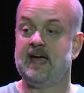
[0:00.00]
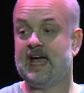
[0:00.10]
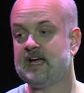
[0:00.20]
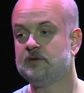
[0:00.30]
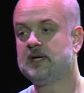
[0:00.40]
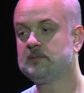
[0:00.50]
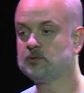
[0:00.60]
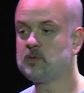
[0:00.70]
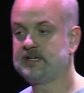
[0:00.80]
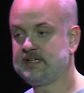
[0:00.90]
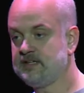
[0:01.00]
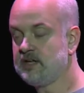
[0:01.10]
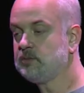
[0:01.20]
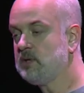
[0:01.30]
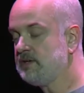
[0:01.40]
and be able to run it in
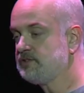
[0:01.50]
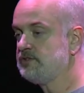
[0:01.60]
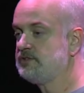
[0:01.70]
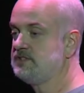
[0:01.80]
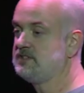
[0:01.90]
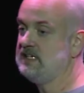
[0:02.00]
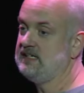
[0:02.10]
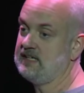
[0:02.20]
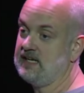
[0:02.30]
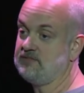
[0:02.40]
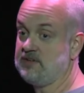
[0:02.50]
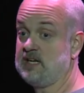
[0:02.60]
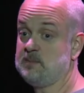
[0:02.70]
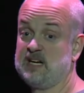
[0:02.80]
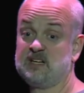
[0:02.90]
other browsers to see if
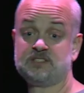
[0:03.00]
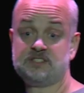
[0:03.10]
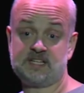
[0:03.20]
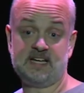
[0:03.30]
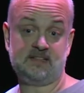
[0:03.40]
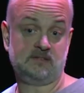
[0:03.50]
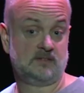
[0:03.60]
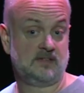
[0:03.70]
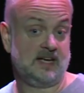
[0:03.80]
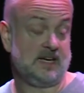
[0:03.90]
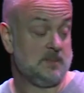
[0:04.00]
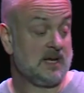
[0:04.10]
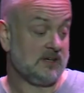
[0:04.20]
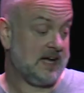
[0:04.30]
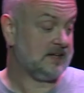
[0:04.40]
anybody else is getting any
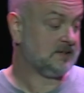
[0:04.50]
better at it.